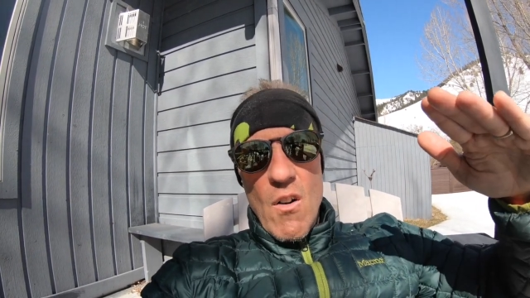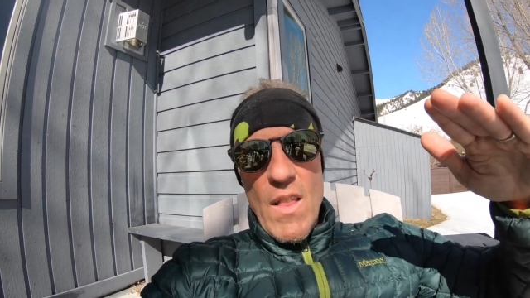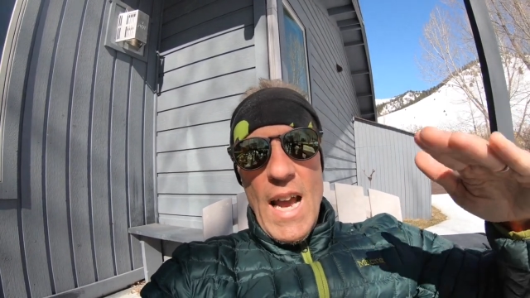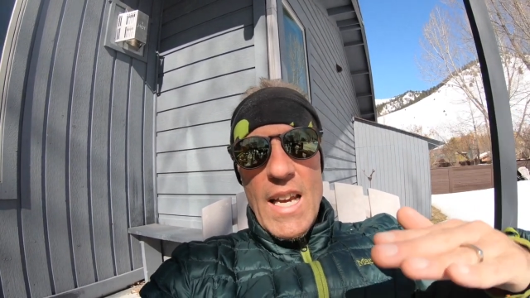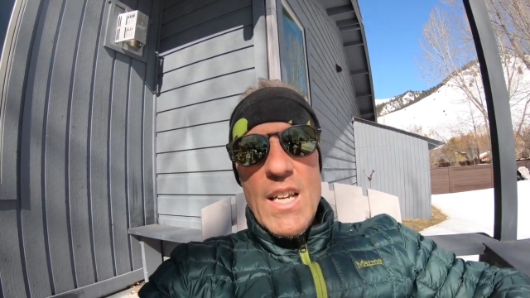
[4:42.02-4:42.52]

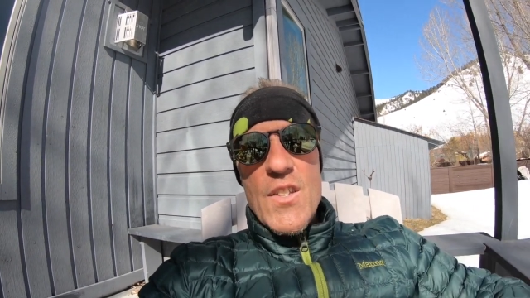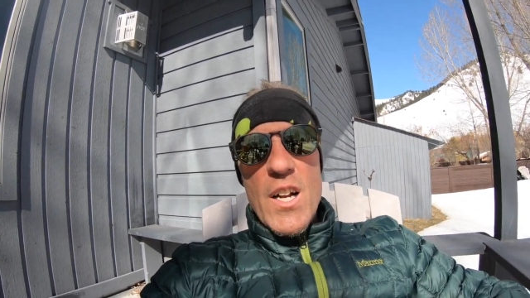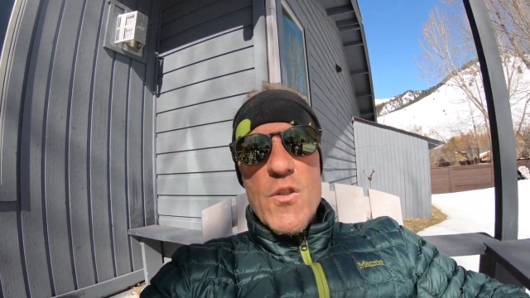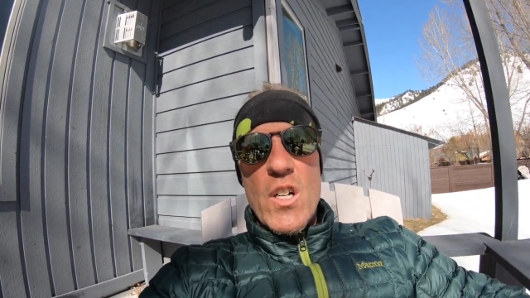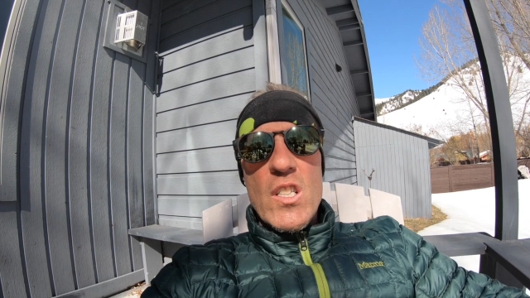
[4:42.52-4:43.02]
or that
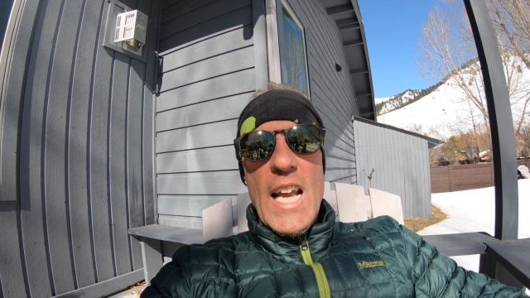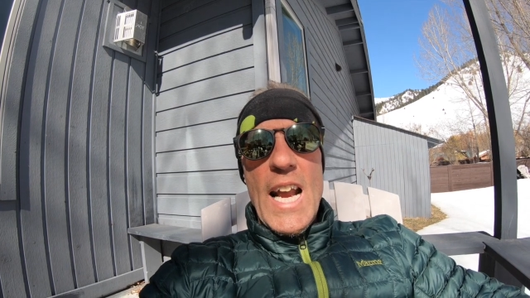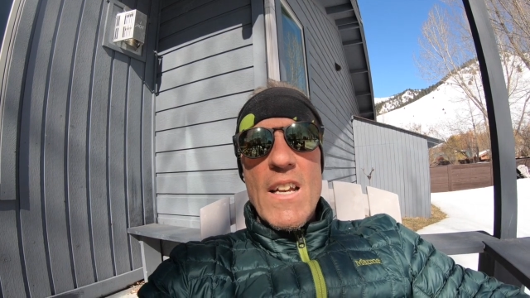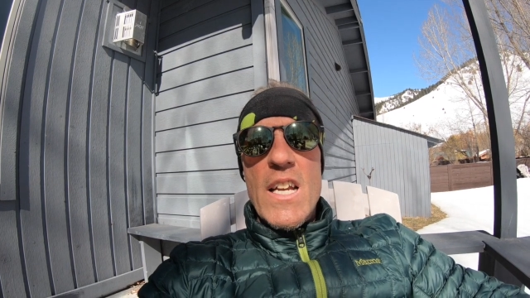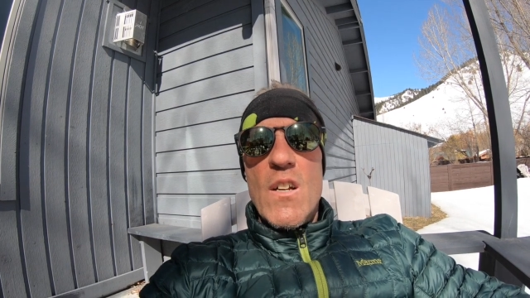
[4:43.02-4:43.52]
eccentric
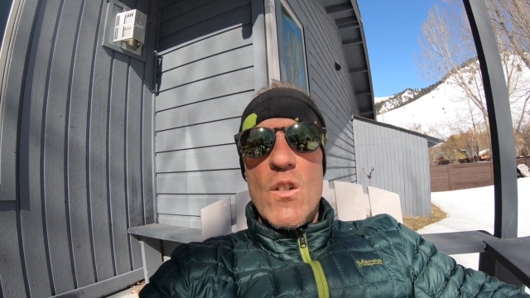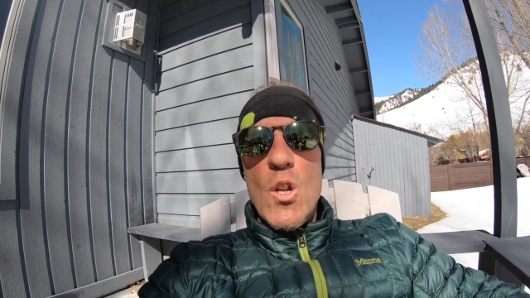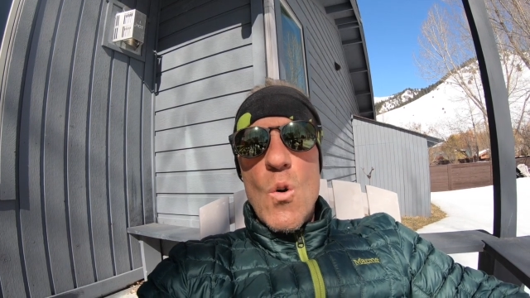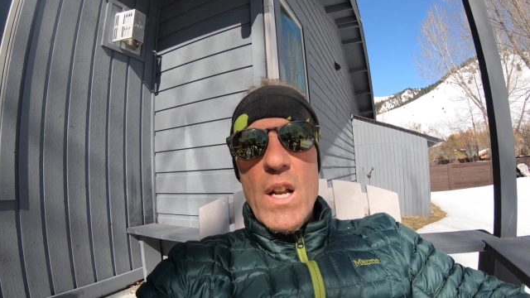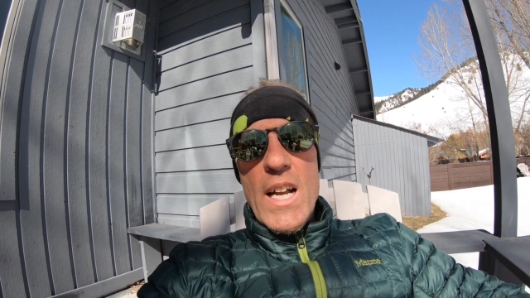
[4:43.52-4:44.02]
landing
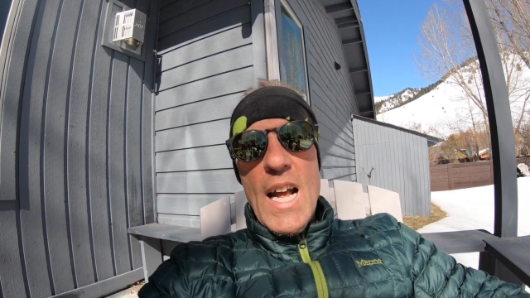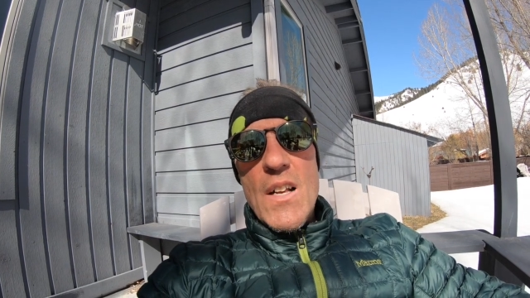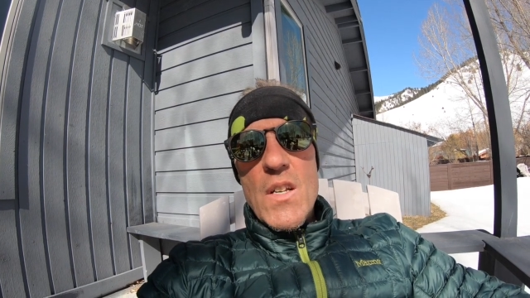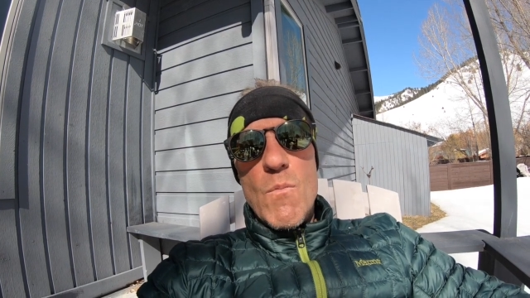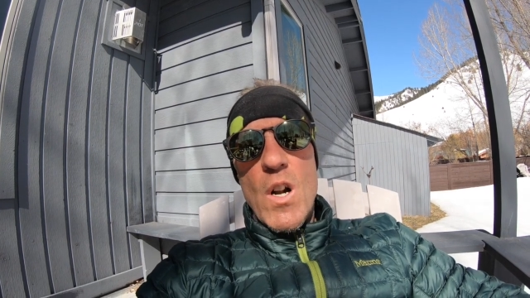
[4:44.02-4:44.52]
and loading
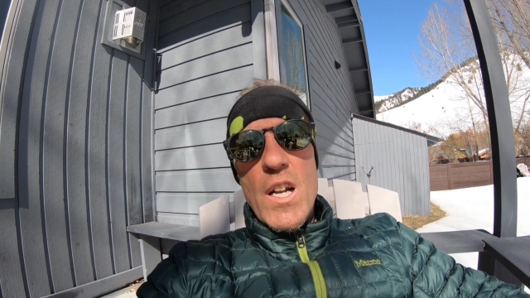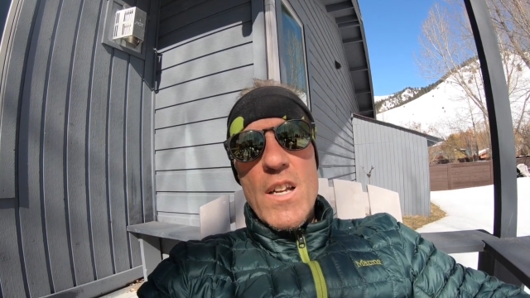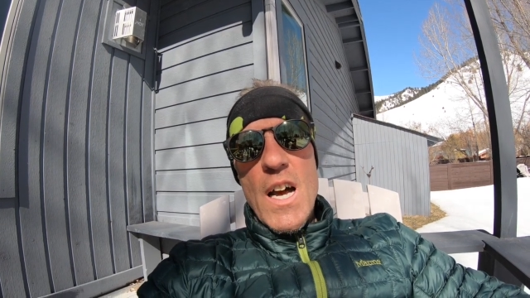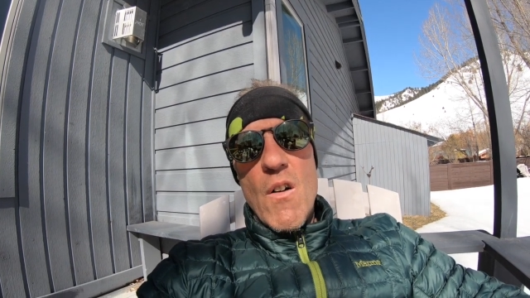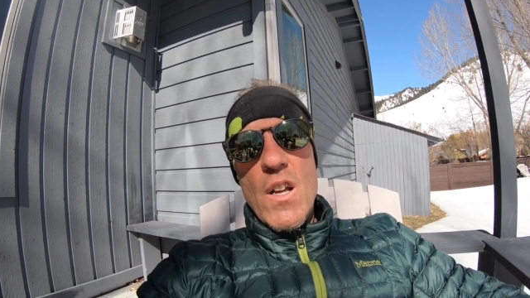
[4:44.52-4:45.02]
as I'm
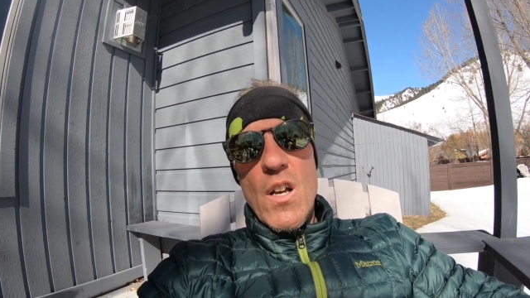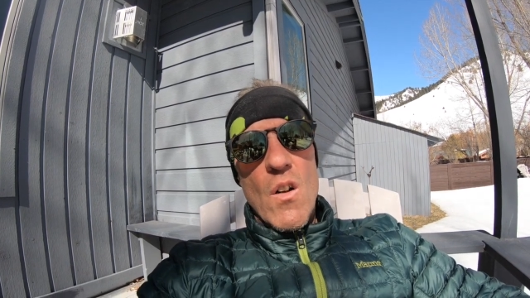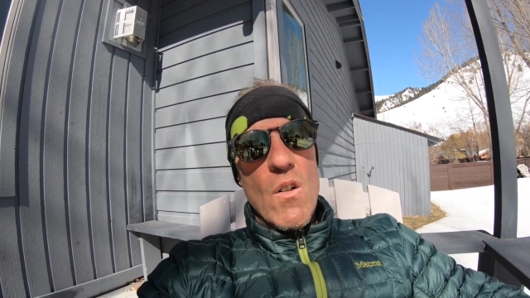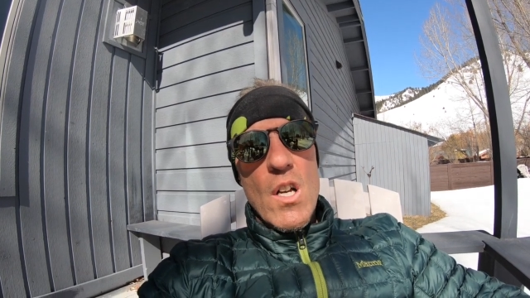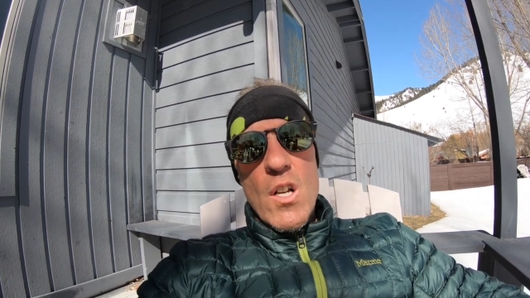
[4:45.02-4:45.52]
running
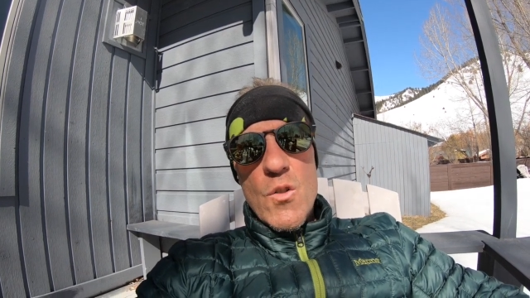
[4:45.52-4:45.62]
downhill.